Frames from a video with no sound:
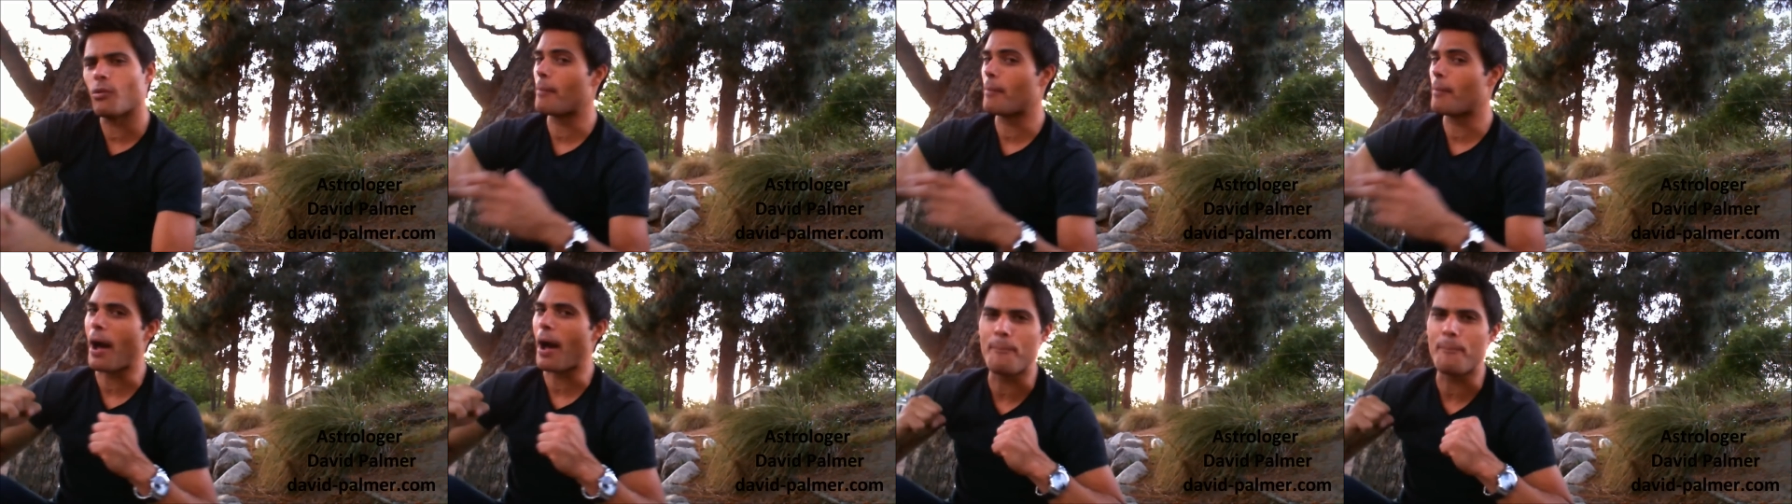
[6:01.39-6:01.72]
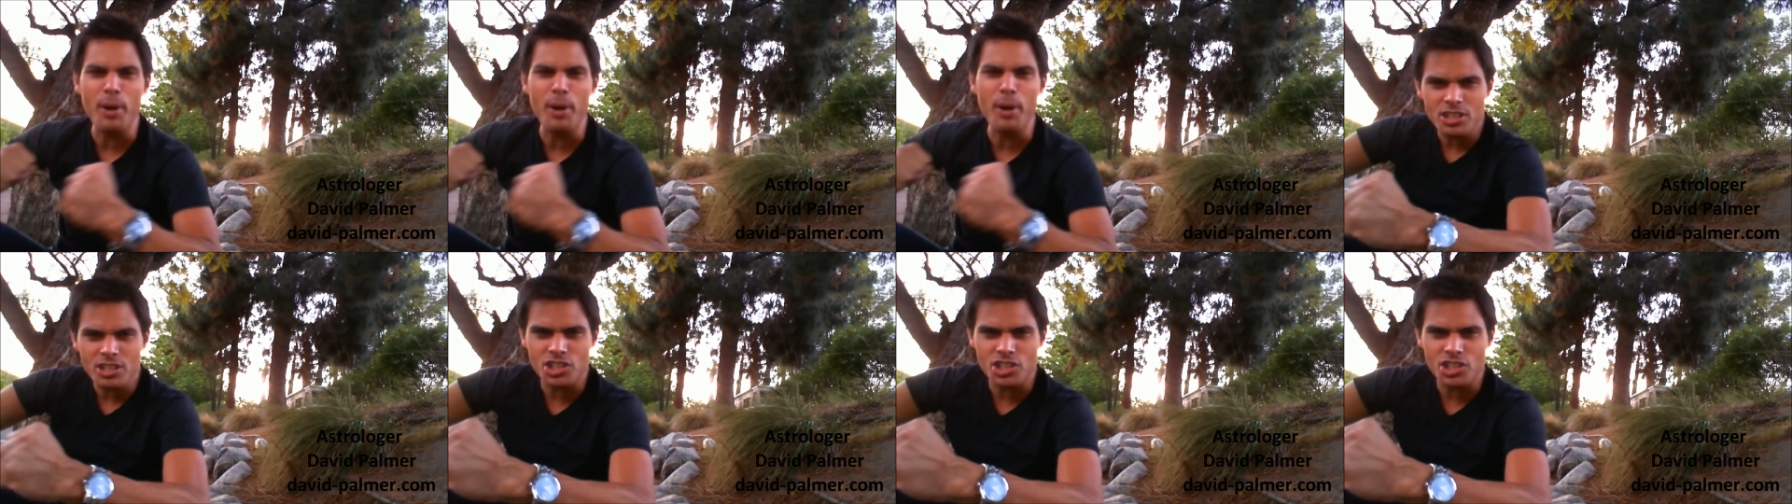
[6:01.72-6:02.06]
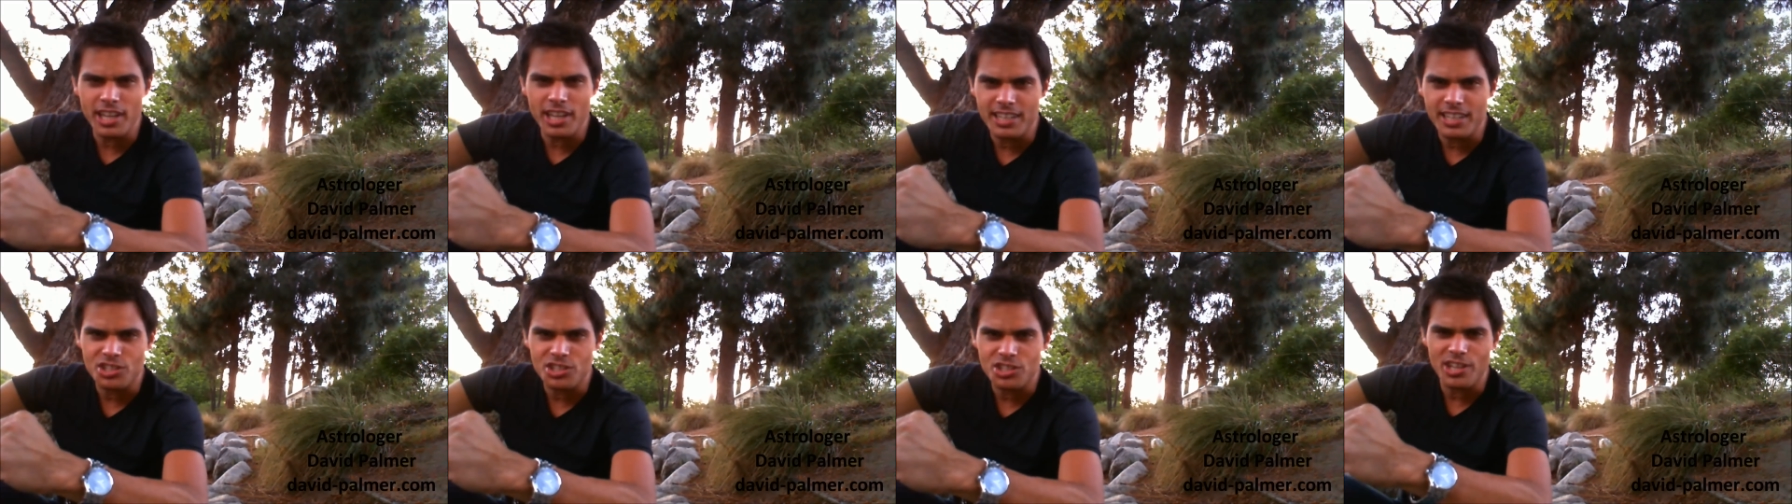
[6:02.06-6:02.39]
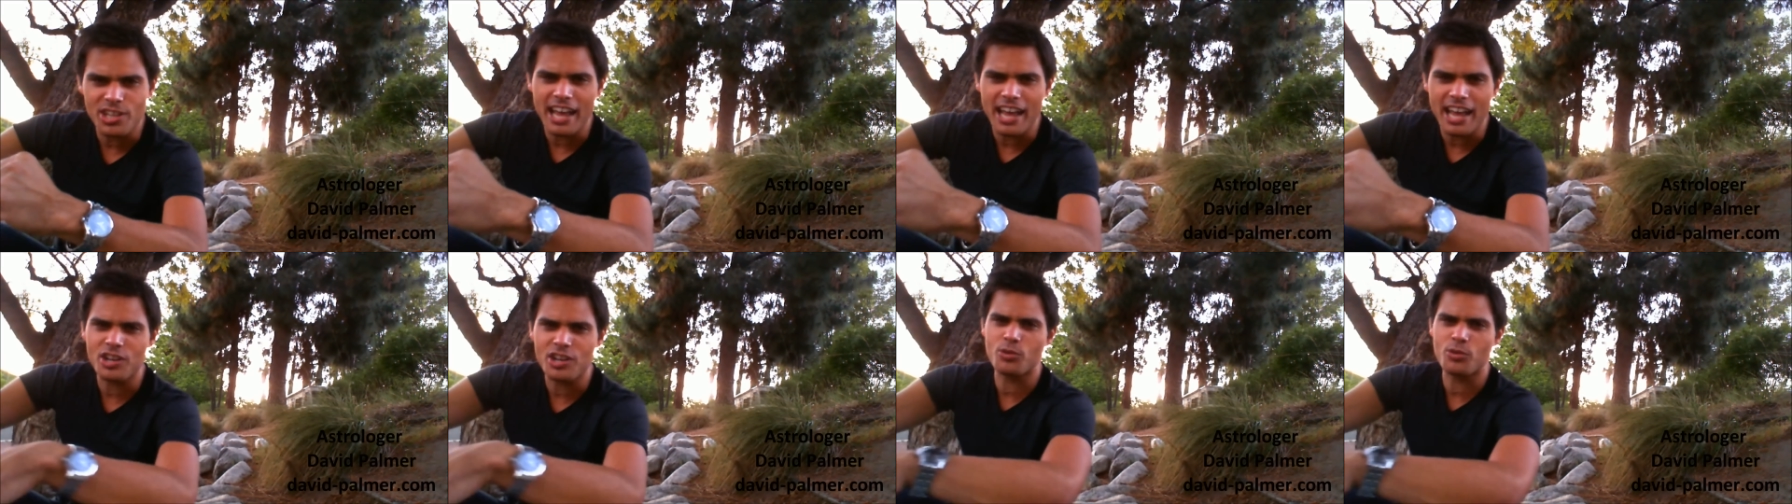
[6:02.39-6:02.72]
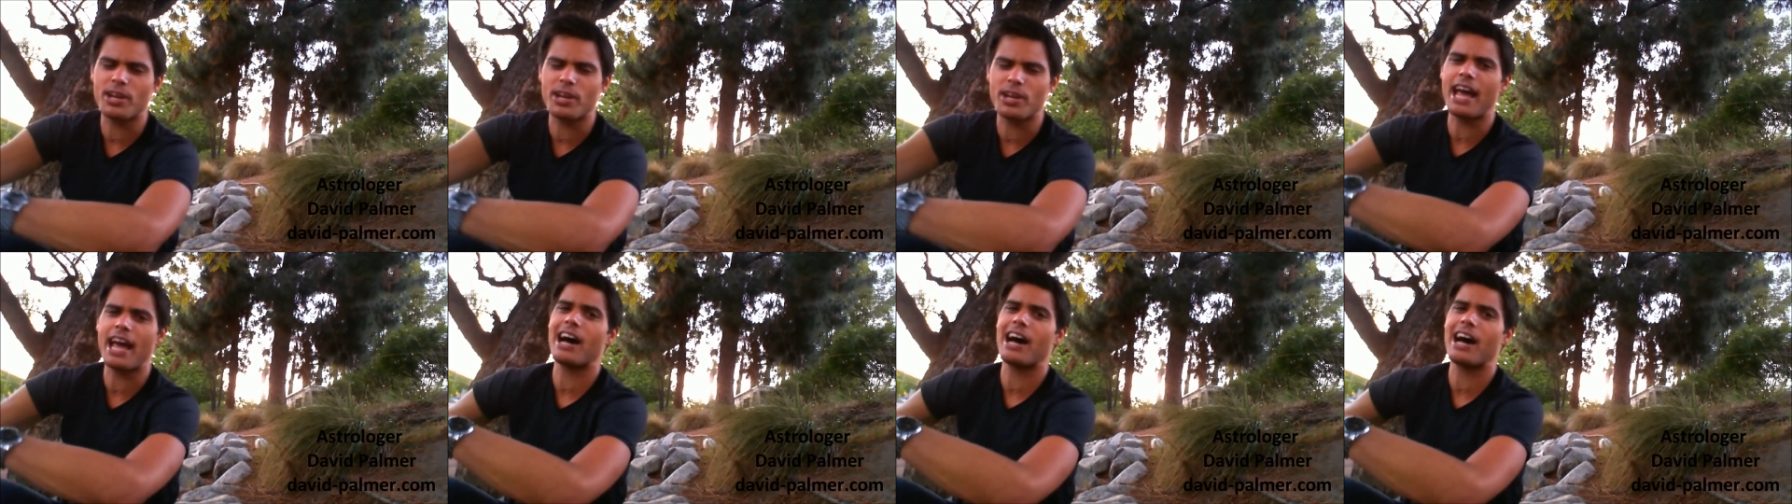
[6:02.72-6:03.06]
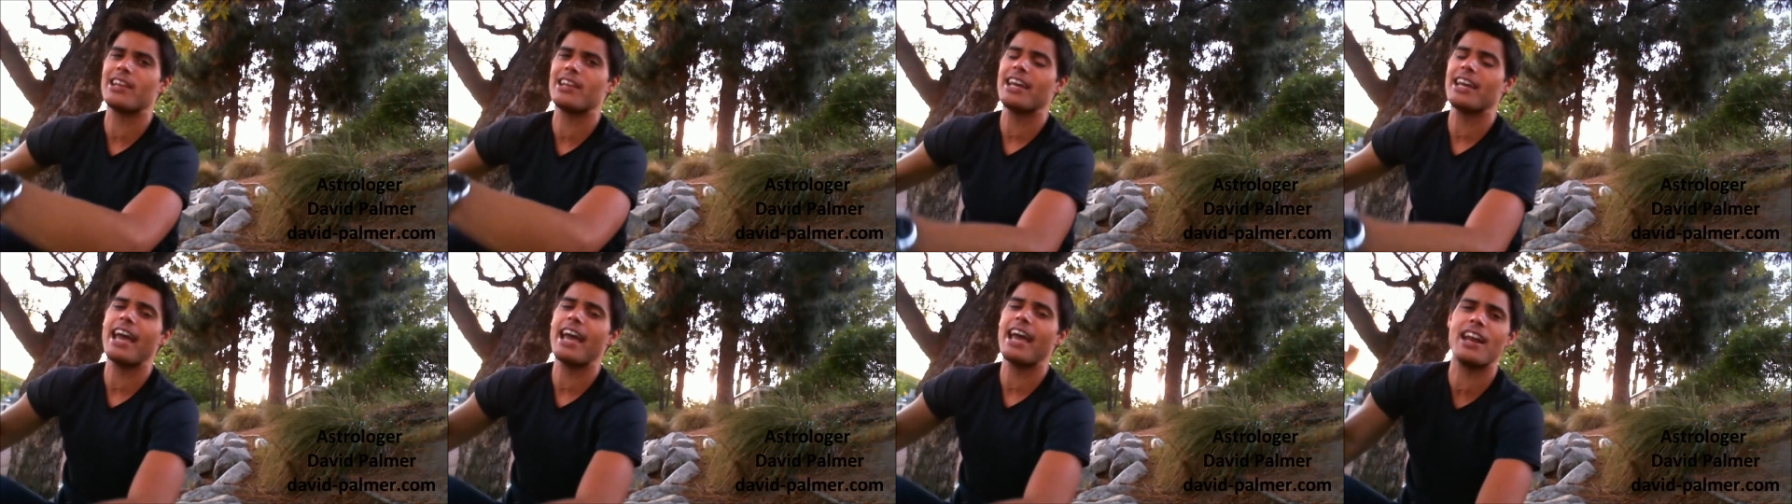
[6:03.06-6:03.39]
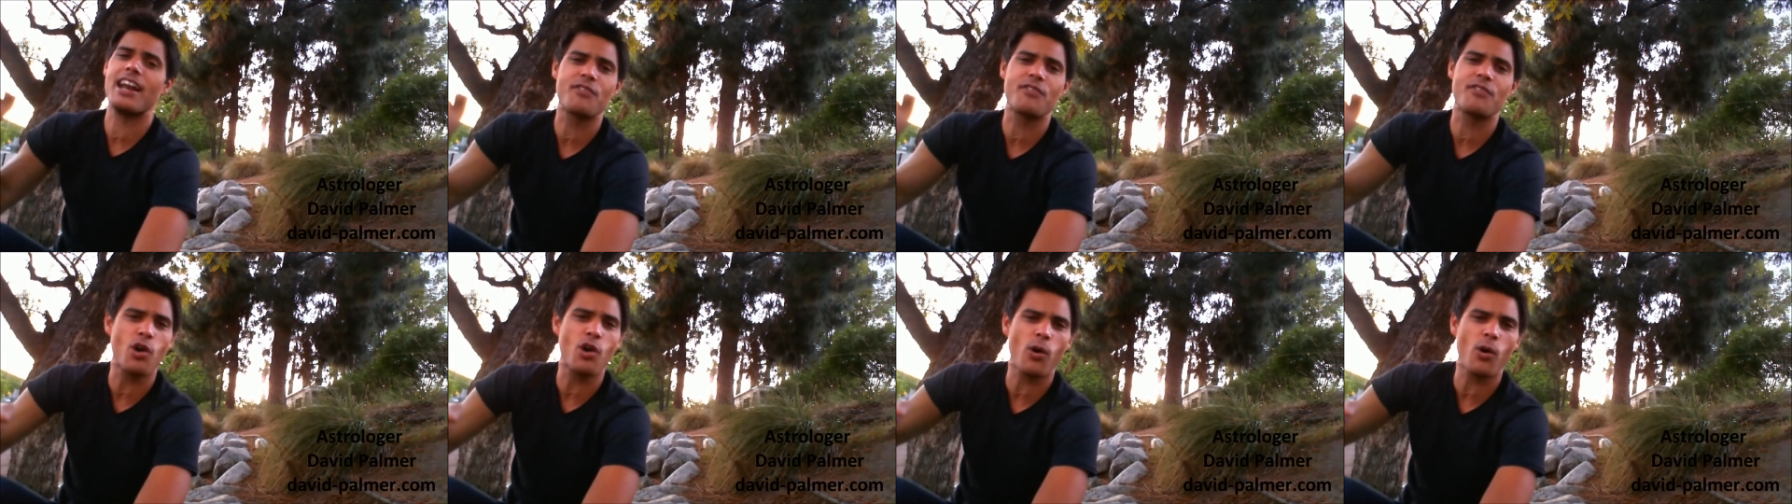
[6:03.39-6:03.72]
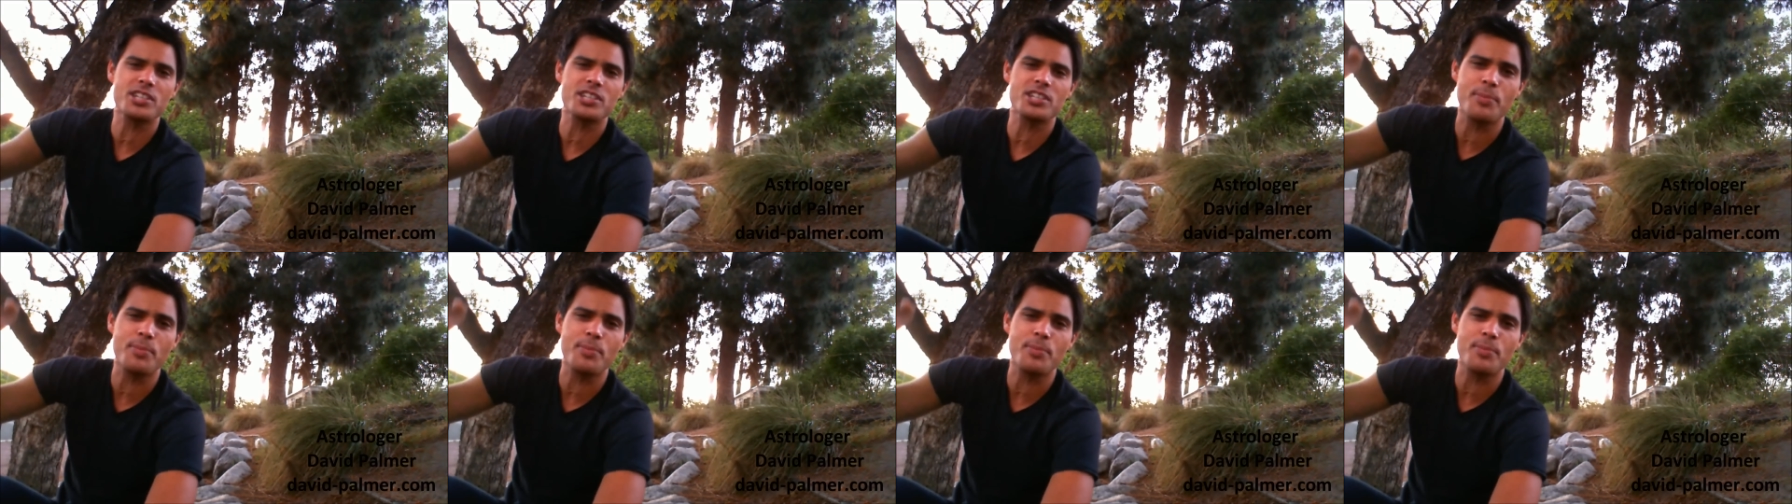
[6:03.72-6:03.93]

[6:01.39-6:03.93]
about pushing into that new reality, and of course